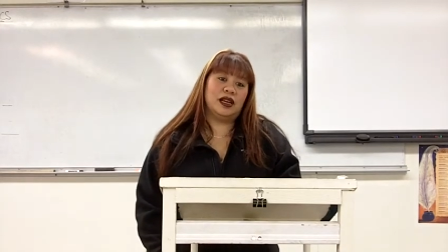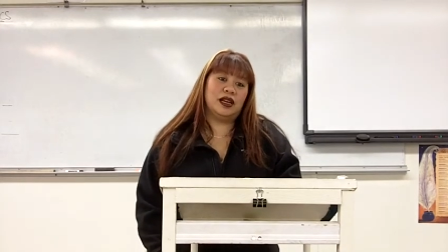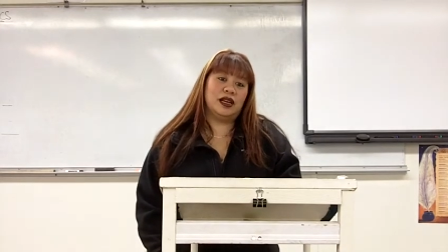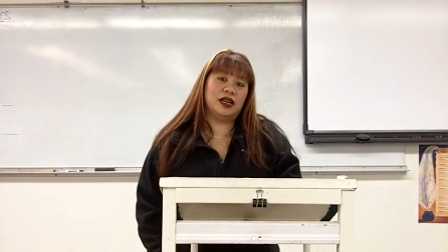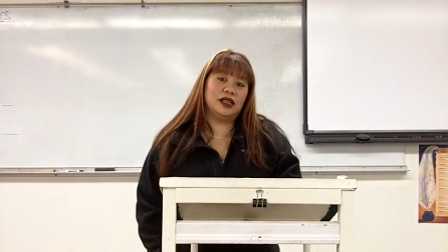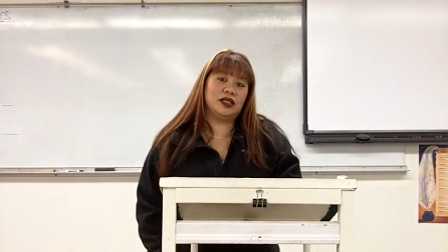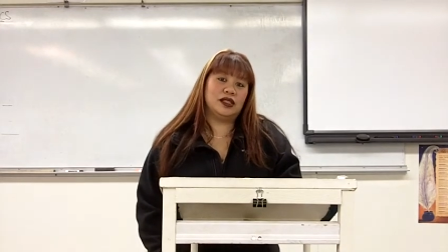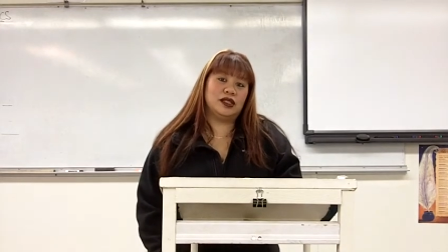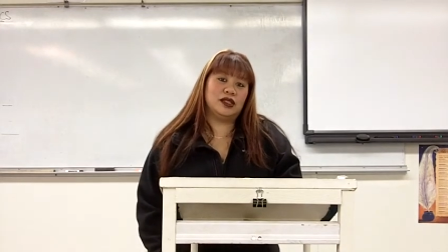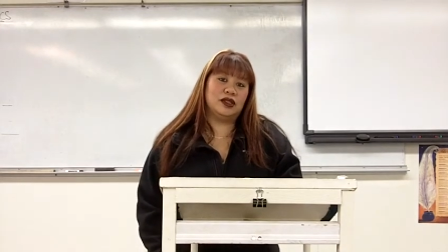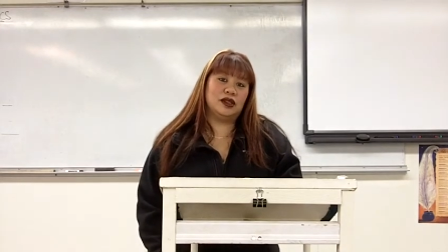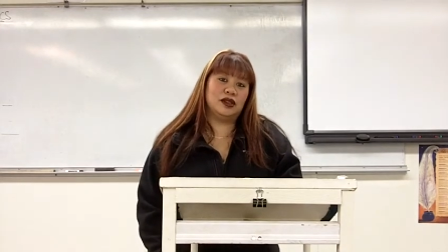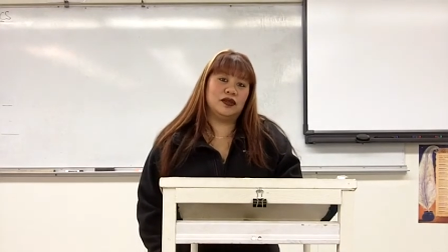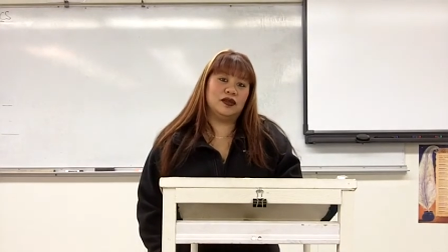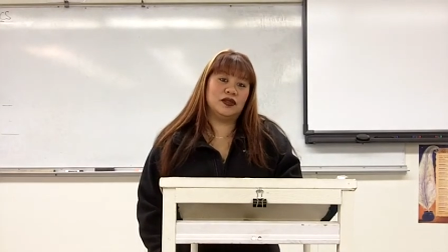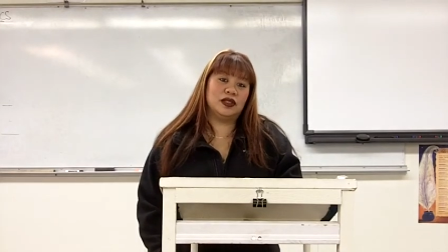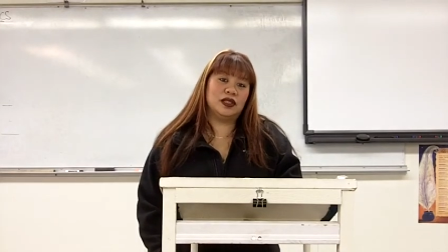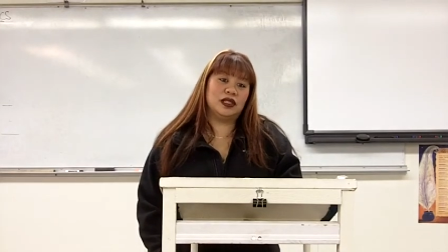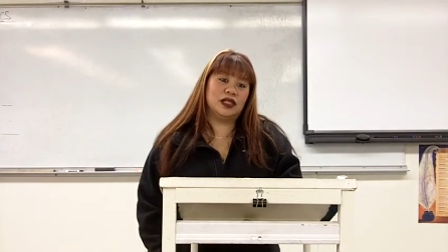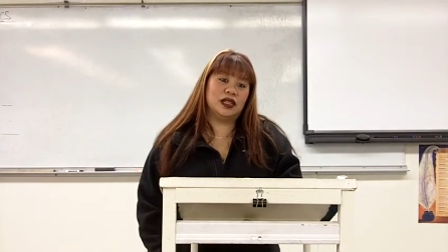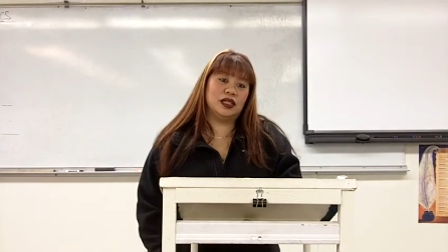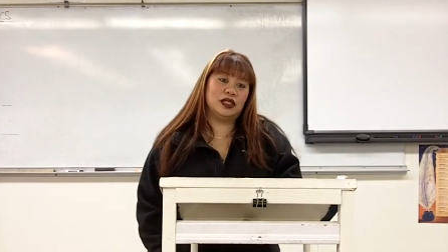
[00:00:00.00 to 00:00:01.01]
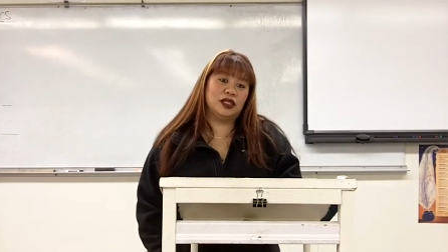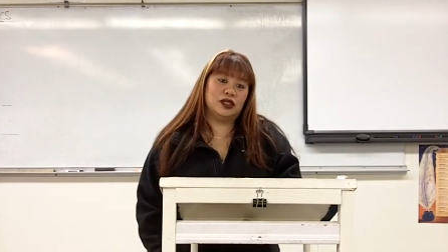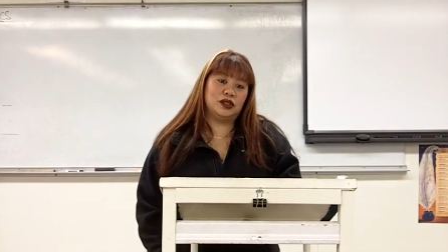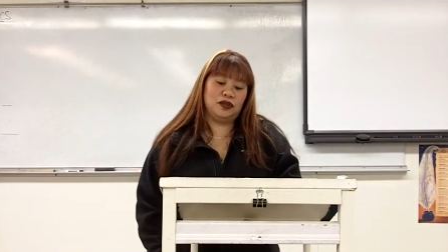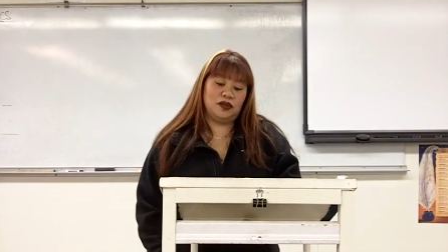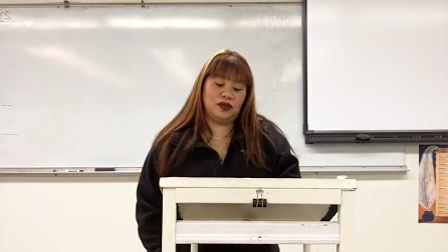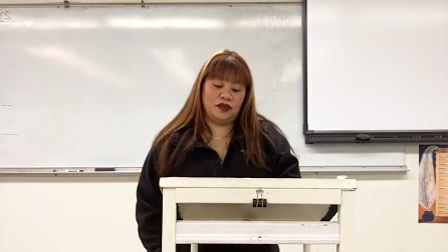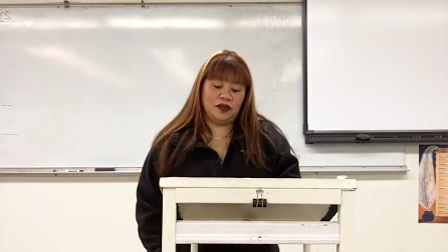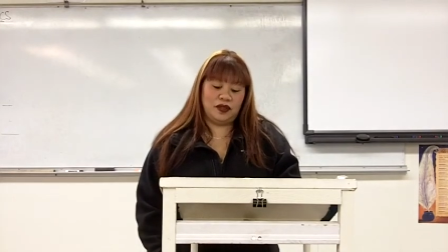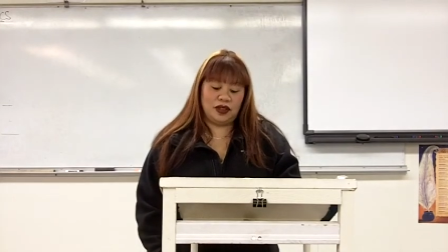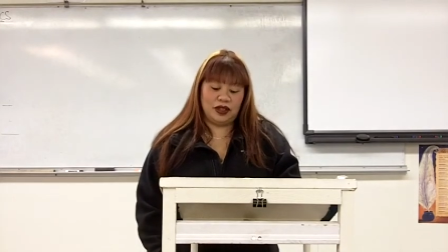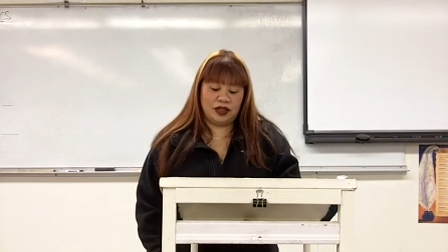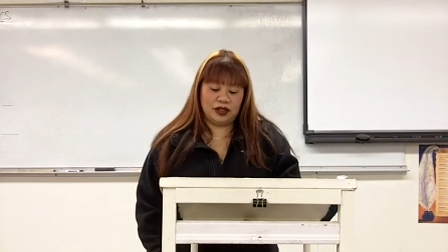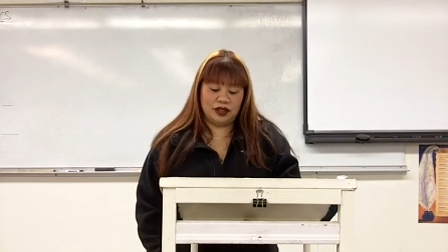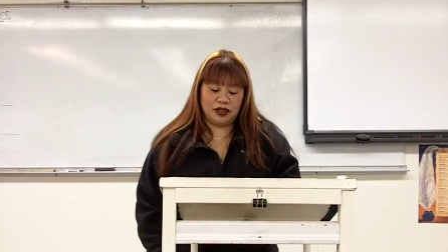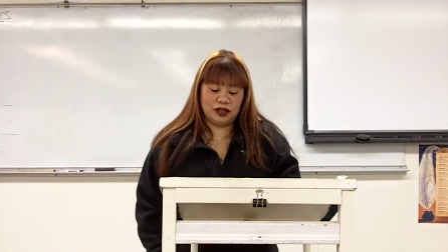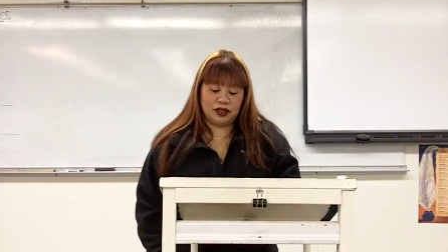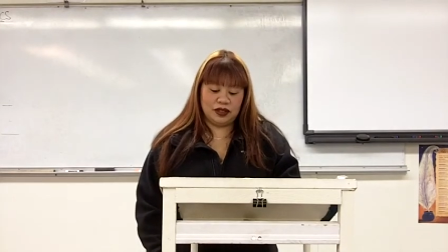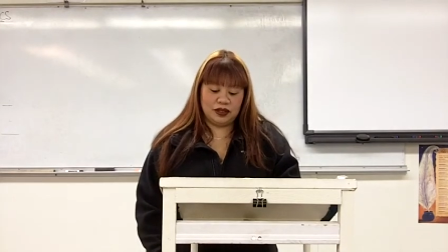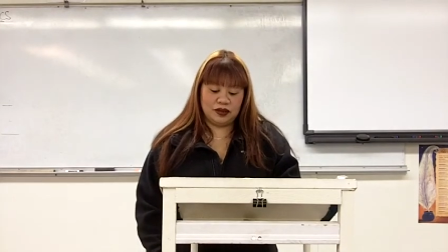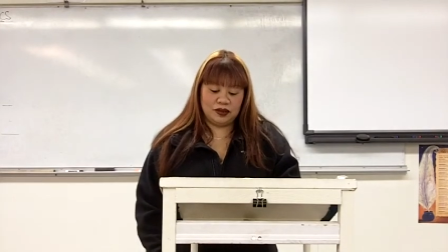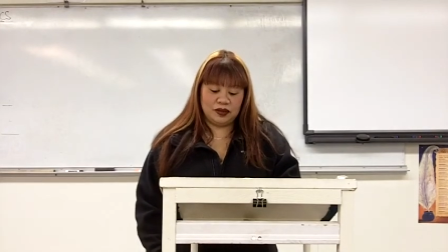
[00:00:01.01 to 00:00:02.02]
as nervous as you
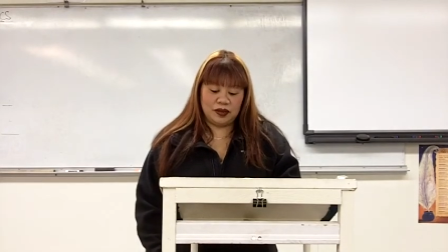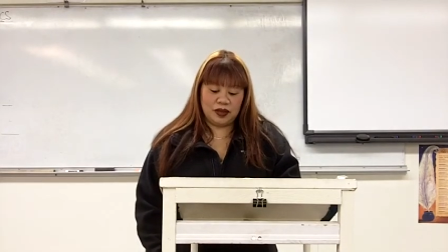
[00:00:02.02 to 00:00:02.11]
feel.